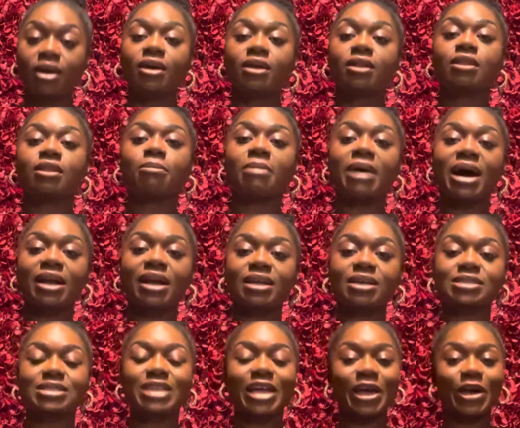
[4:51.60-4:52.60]
The body
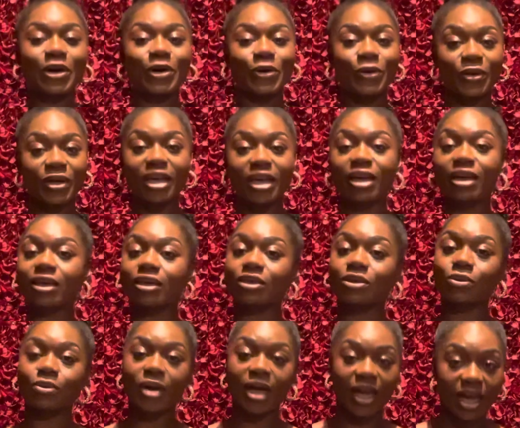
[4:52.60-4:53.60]
is like, okay,
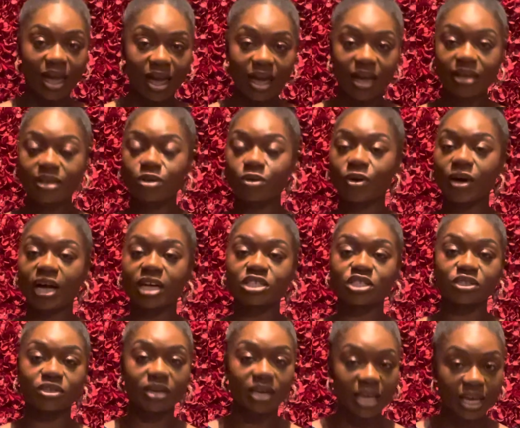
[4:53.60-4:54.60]
you ate, you got
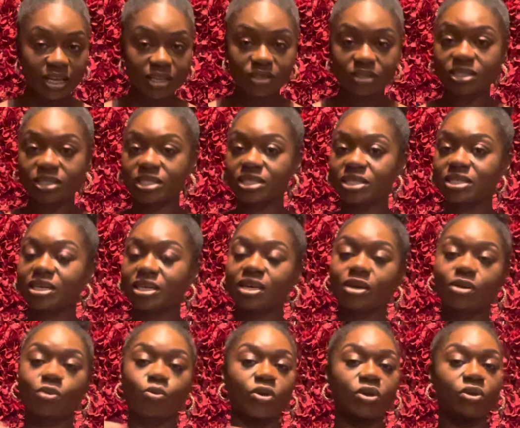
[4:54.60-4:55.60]
your
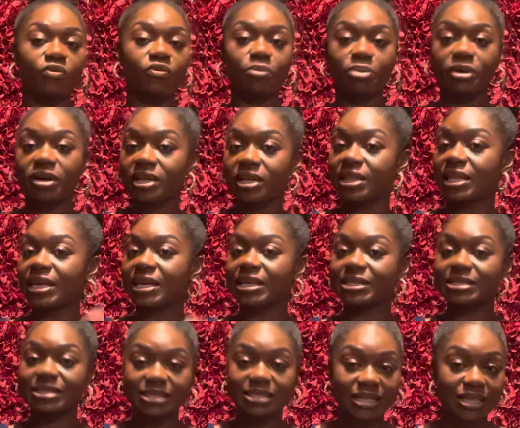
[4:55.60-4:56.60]
energy, we put the
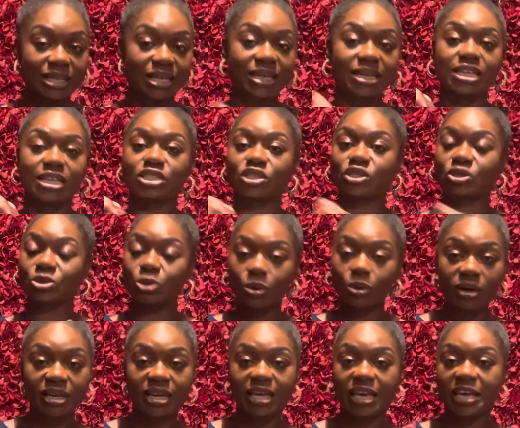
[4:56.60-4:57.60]
insulin, it's
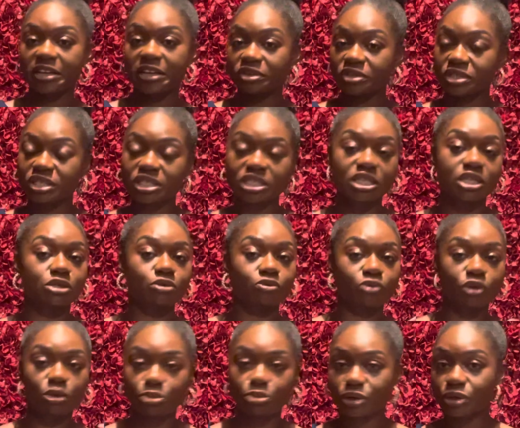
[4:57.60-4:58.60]
storing the energy, it's
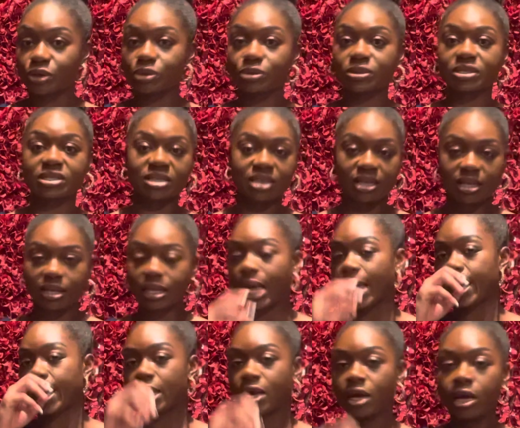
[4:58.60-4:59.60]
reproducing it.
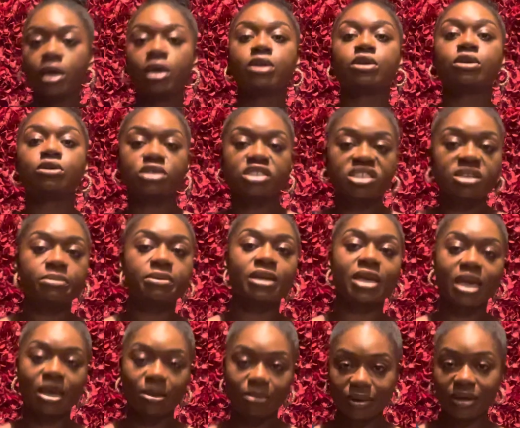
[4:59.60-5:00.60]
you should
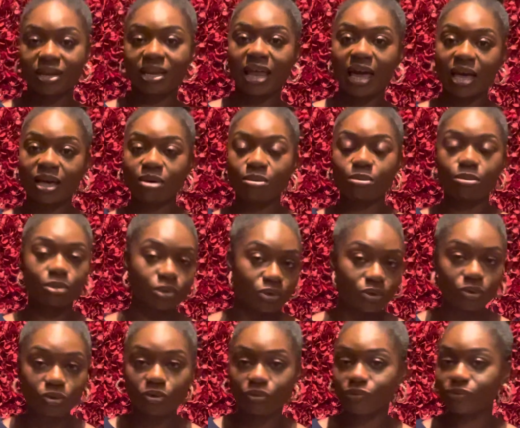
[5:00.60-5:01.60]
be able to like
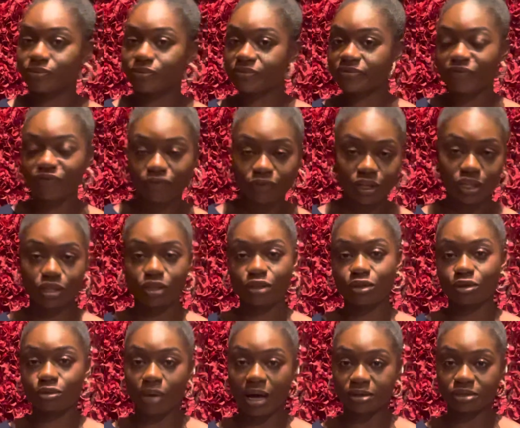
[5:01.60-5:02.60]
move freely
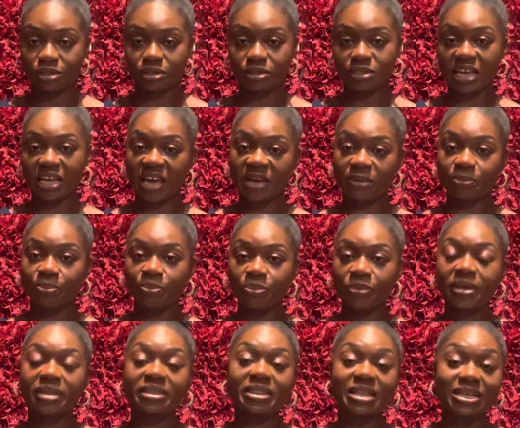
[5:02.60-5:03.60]
throughout your day.
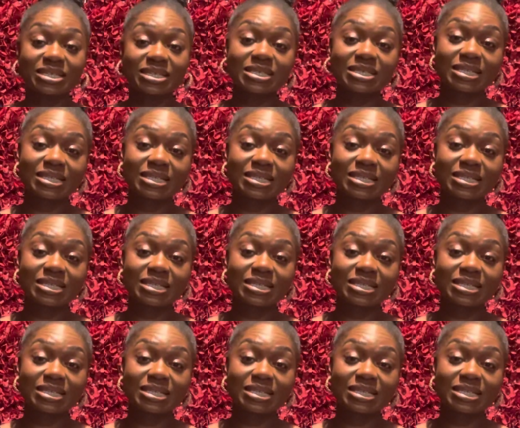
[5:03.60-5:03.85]
This is